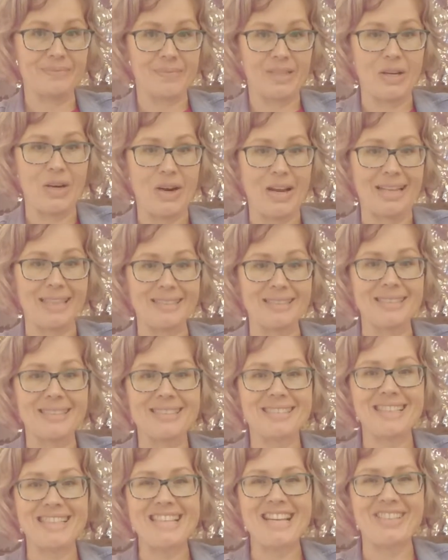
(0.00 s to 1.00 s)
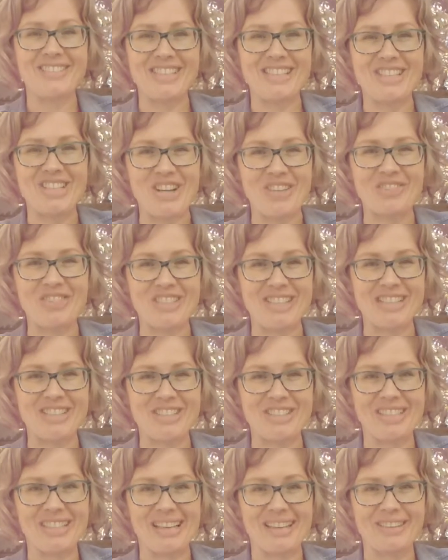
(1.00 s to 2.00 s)
All right, let's have this
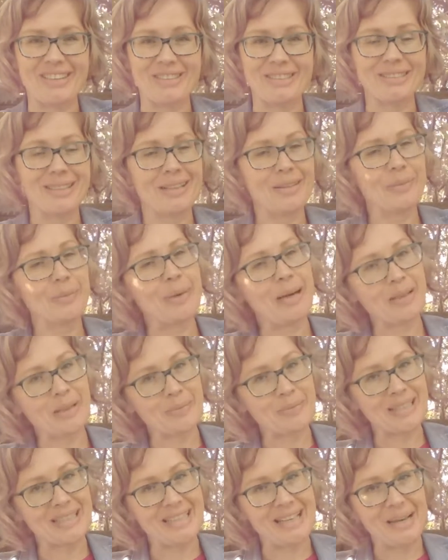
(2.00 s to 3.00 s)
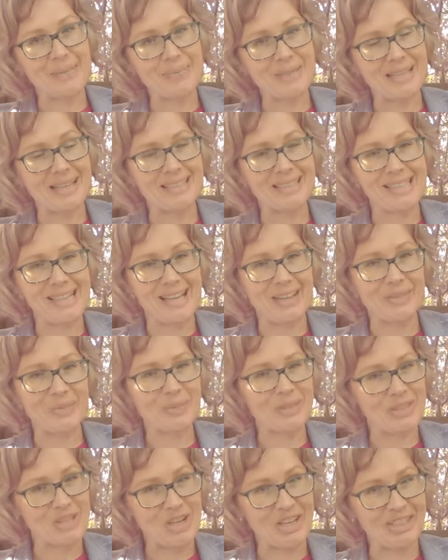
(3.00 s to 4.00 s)
conversation together. Welcome to the Upside Down
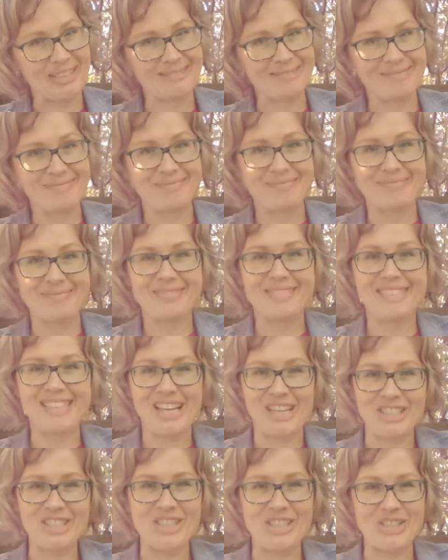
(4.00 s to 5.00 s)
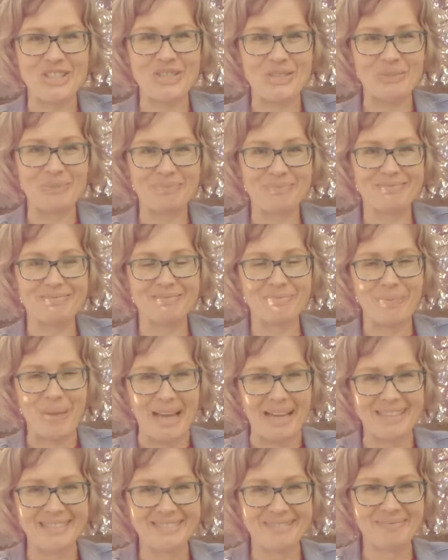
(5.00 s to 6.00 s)
with Dawn. Talk to you soon.
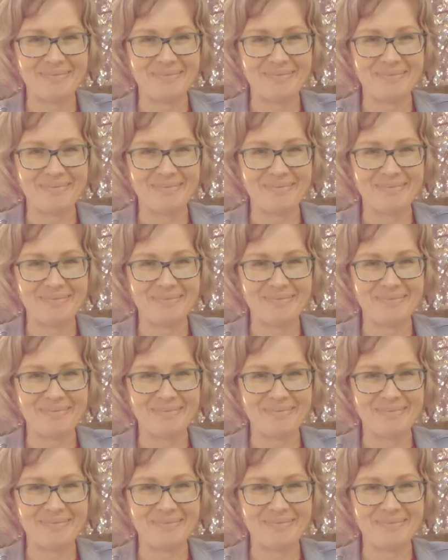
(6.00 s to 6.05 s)
Bye.